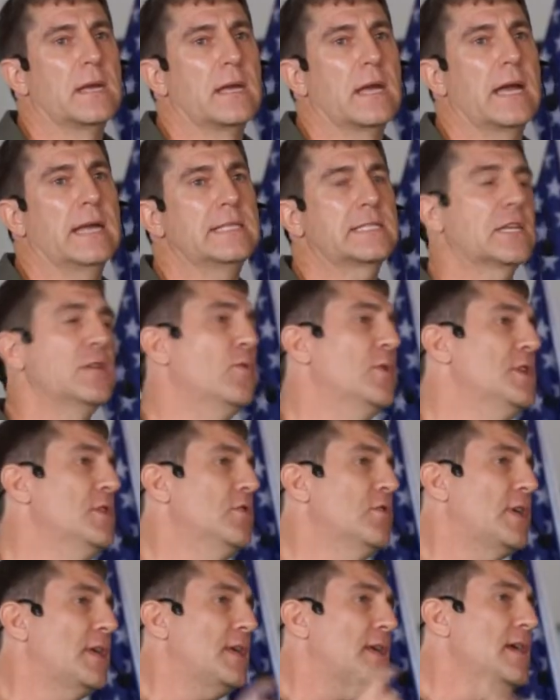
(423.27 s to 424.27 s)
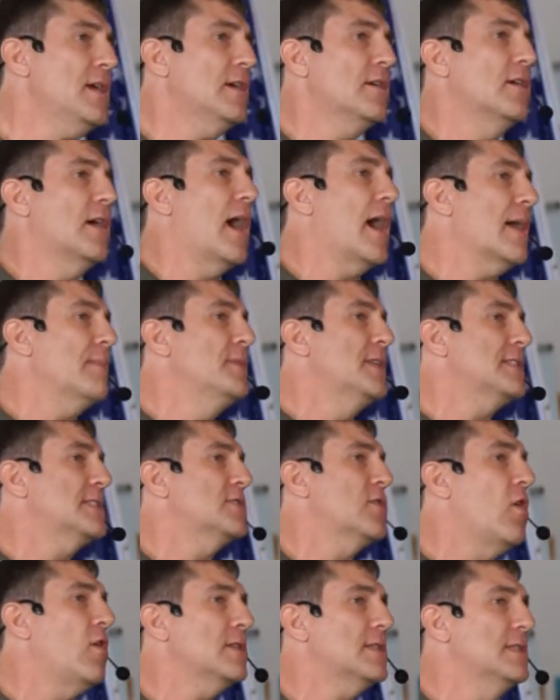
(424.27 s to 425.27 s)
and so when you hear, I am the
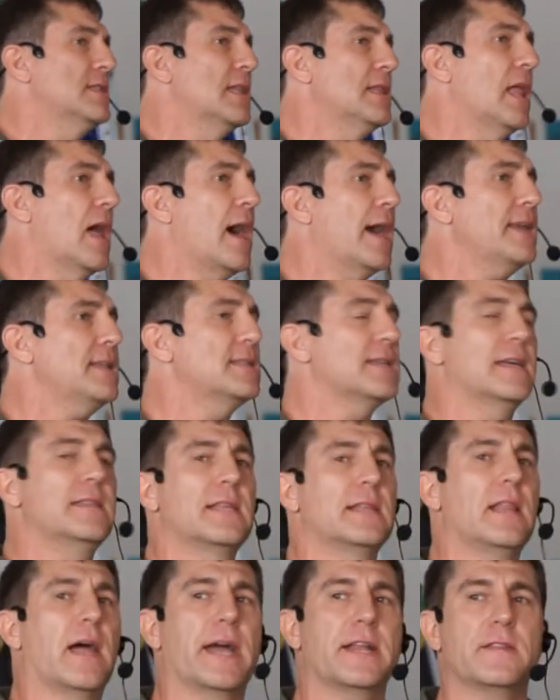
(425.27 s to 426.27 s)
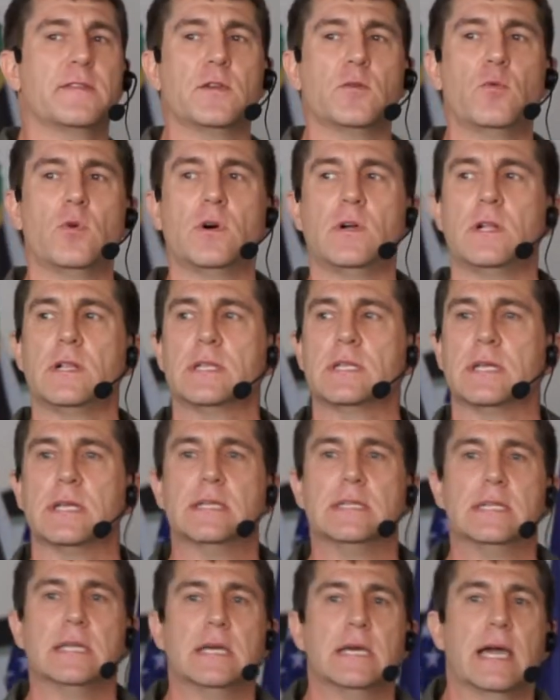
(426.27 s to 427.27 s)
salt and the light and the light of the world,
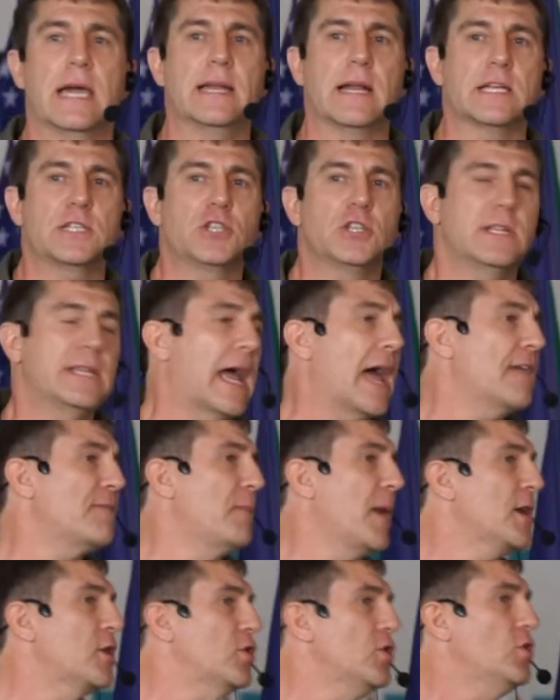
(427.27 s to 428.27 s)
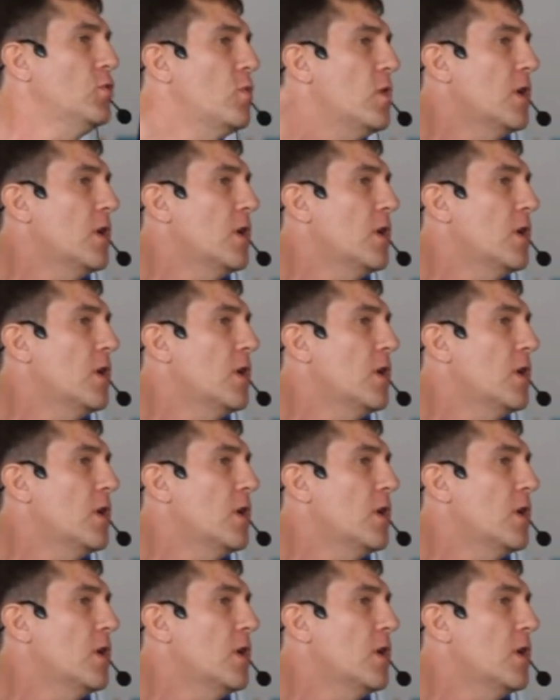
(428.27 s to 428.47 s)
and I should have my good